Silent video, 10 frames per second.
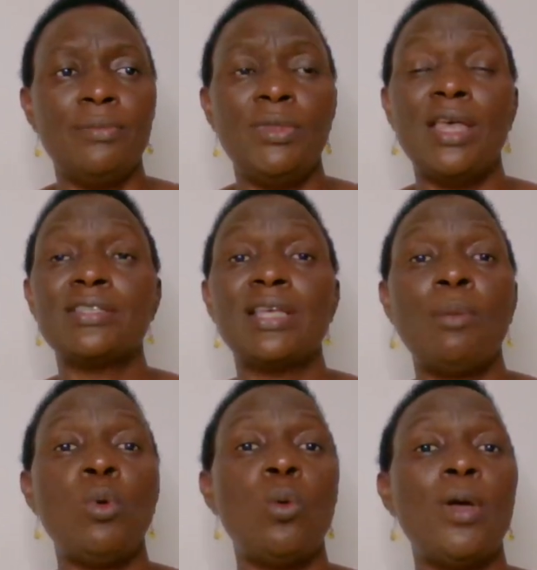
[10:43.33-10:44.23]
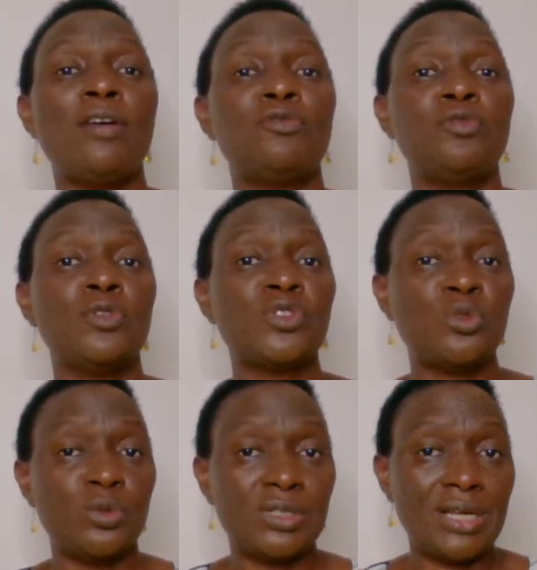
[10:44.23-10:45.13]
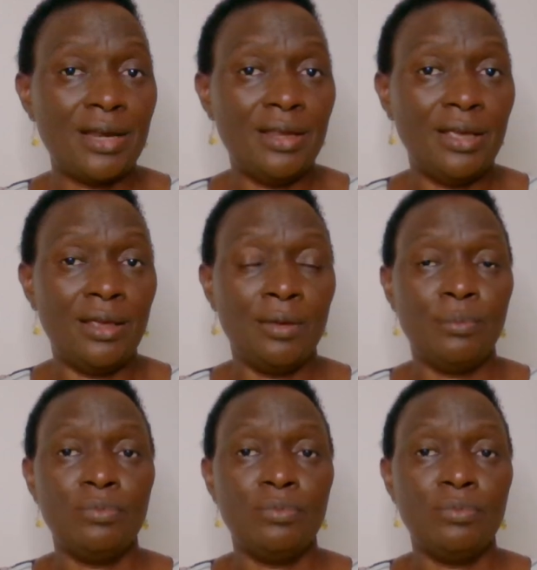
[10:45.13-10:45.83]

There are some who are forced to study,